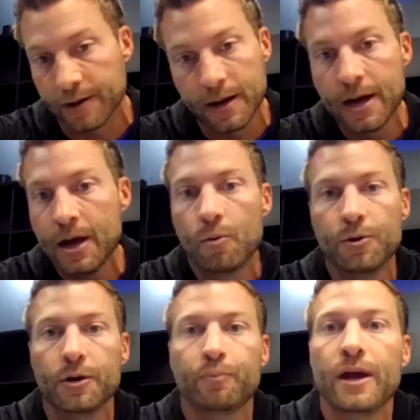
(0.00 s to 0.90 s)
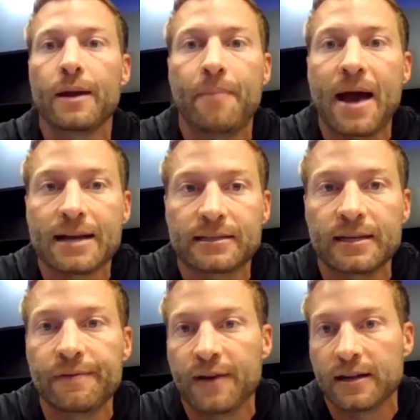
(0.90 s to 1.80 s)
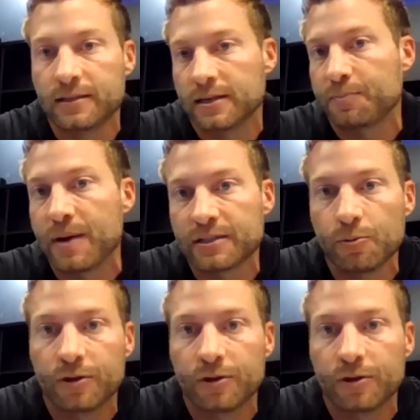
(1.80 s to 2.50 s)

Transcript: And when you're playing pass defense and especially